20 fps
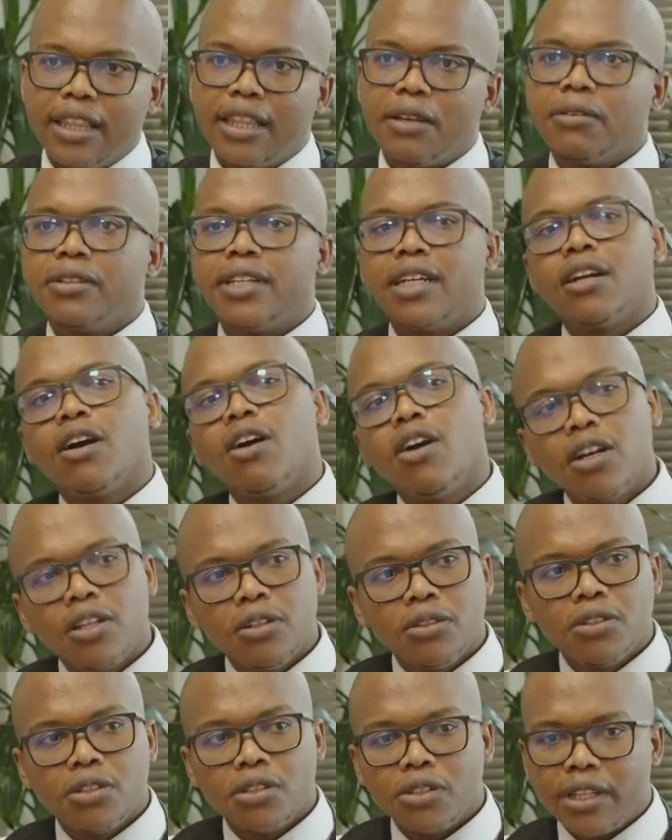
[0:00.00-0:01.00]
they will then call
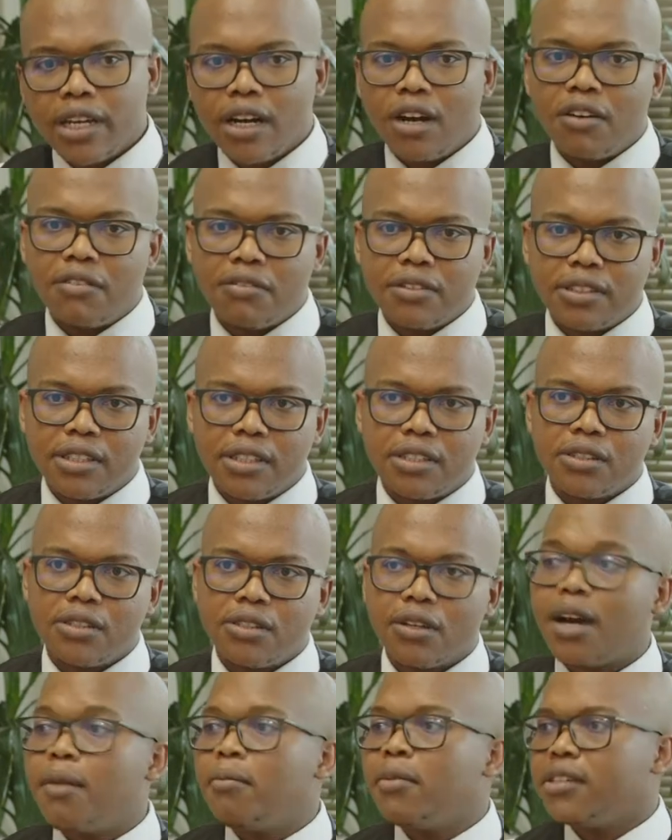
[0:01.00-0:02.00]
you to their offices to
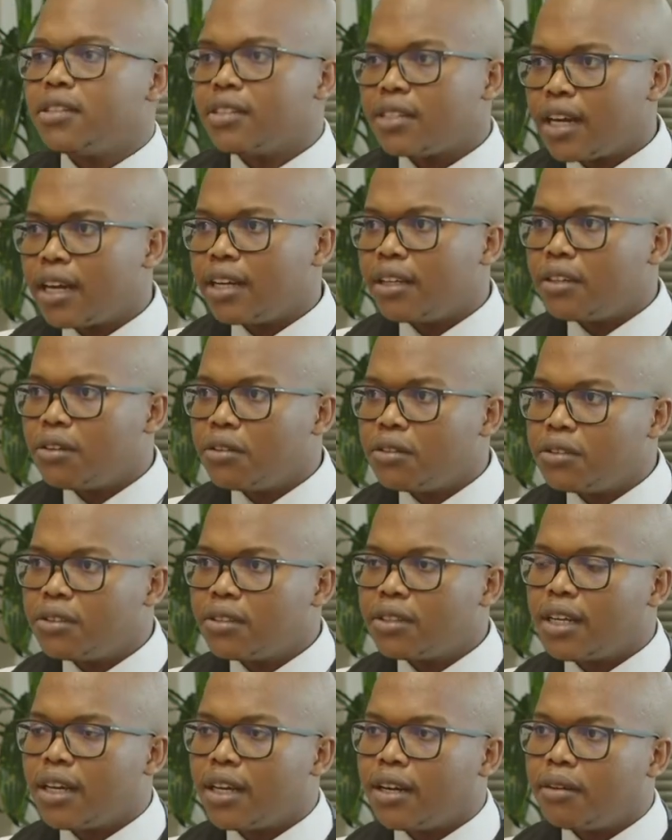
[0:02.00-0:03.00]
come and sign
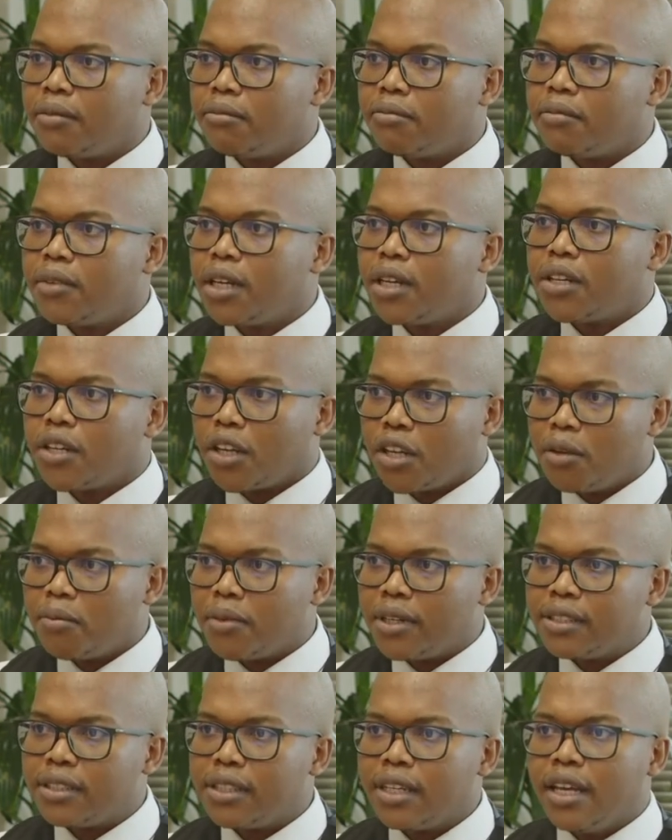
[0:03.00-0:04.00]
those
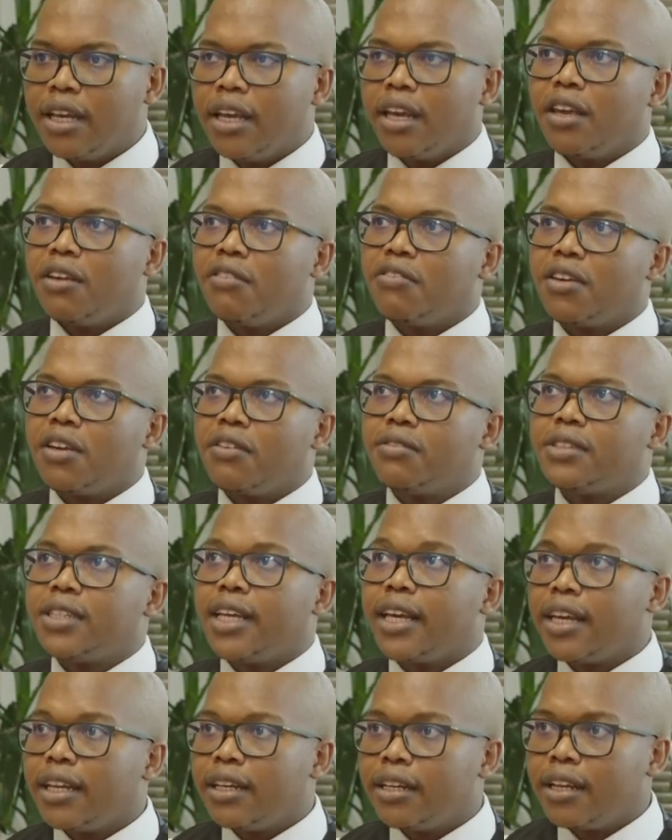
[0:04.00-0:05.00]
documents. If you have
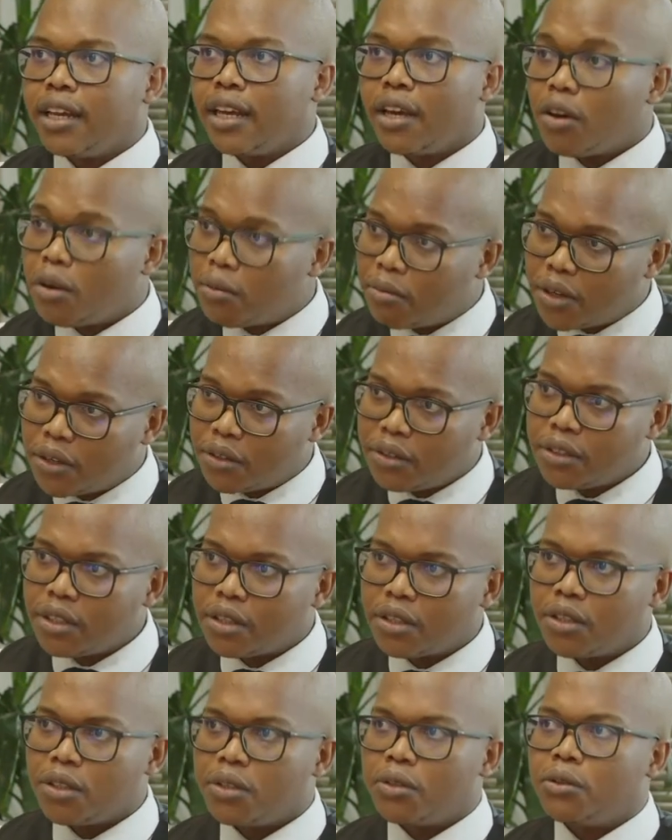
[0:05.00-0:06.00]
taken a home loan
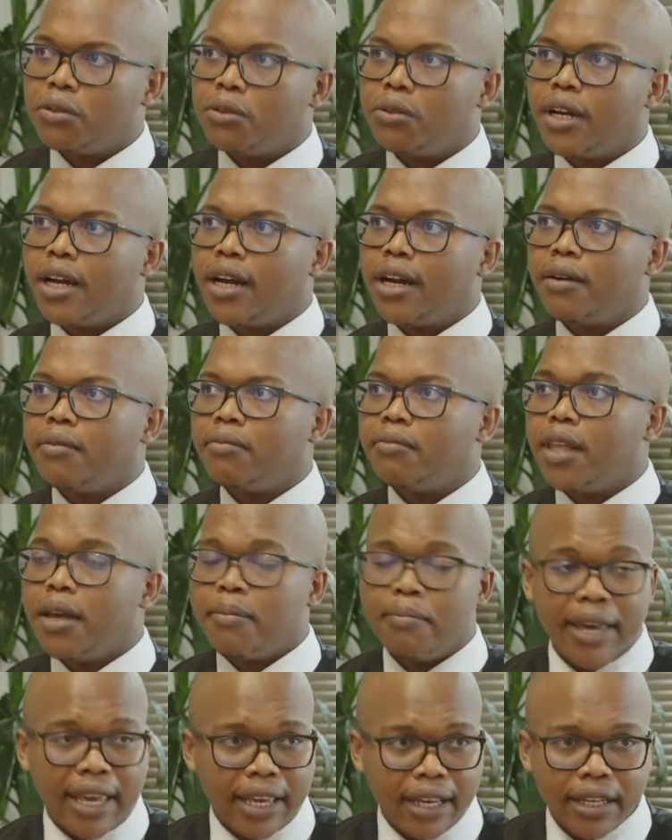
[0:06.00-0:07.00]
through a
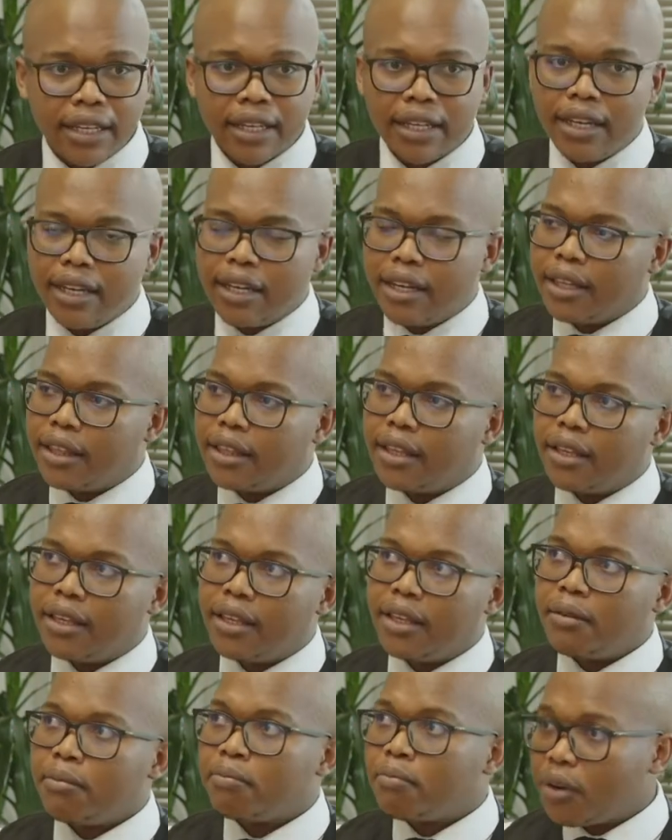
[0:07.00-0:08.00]
bank,
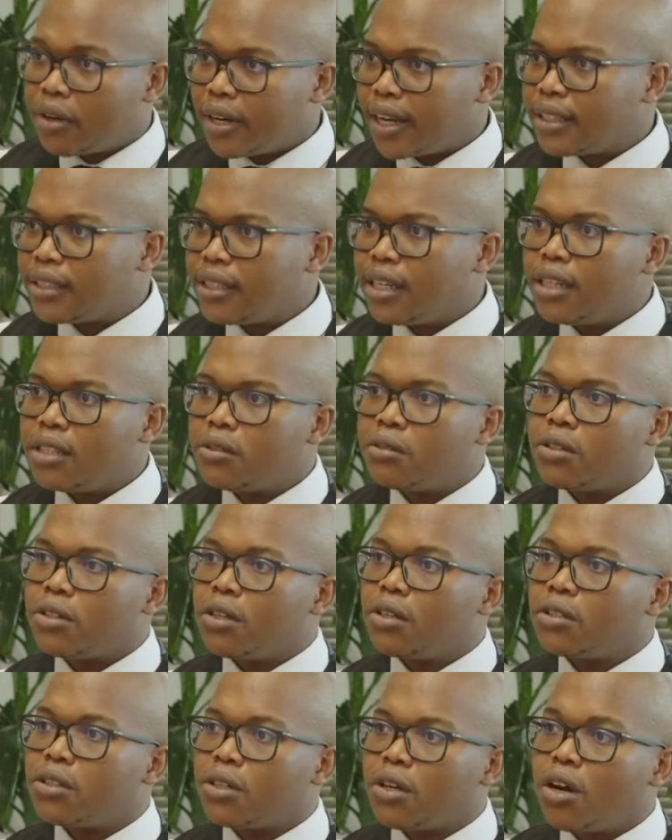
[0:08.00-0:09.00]
the bond attorneys will
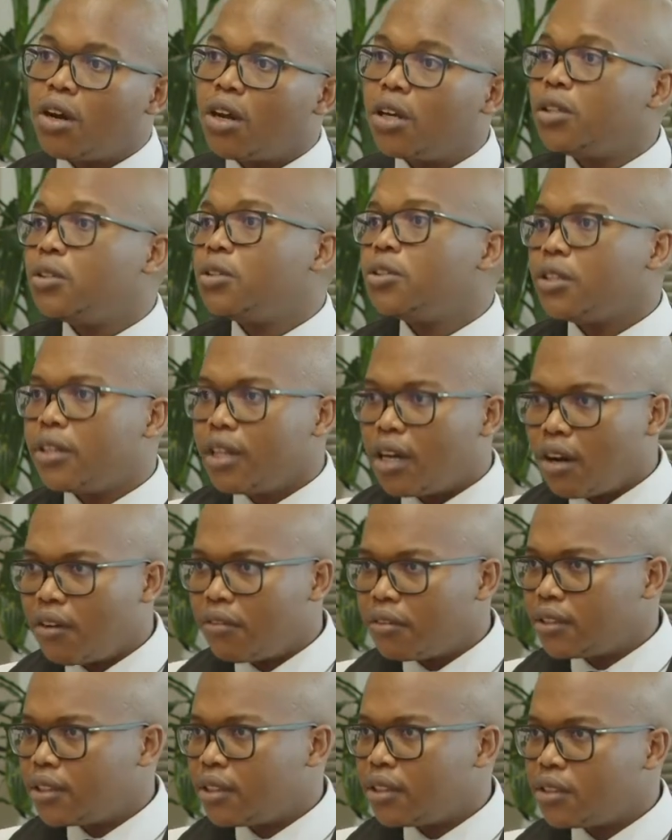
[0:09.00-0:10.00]
also call you to their
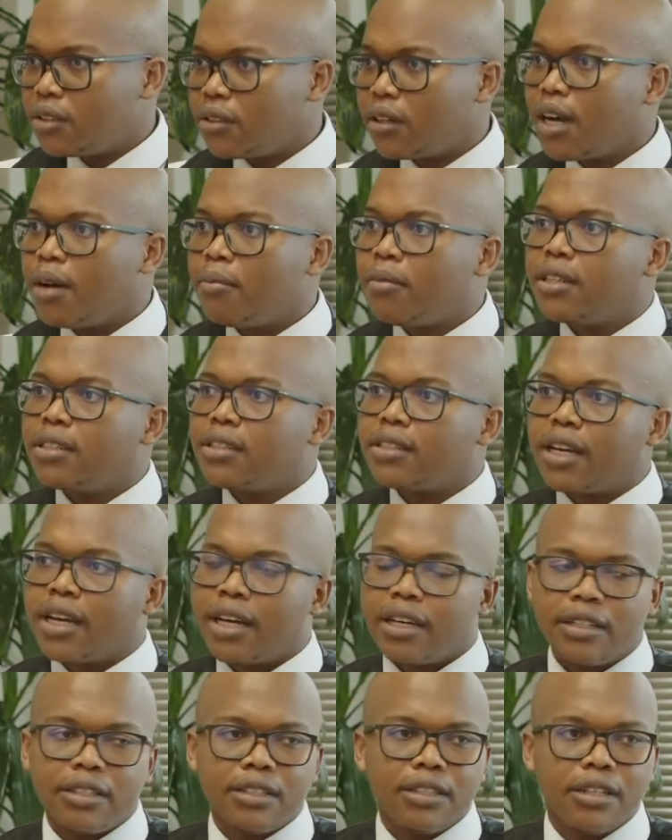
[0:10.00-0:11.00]
offices to come and
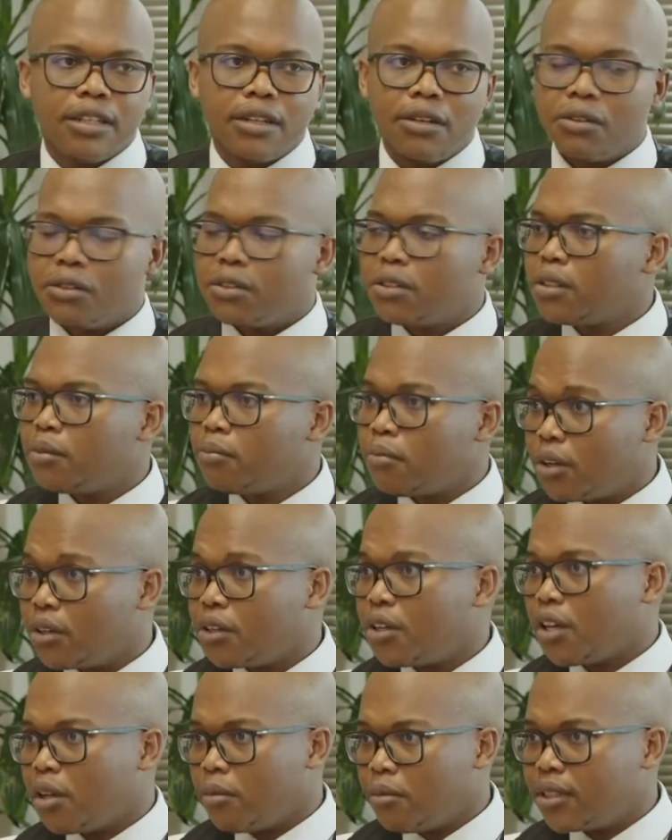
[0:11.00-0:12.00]
sign those bond
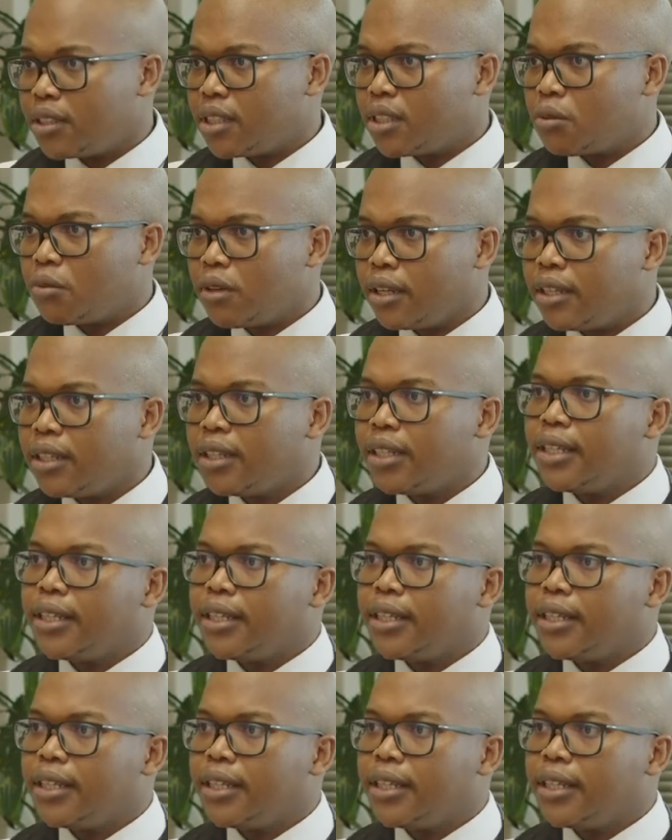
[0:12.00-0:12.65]
documents as well.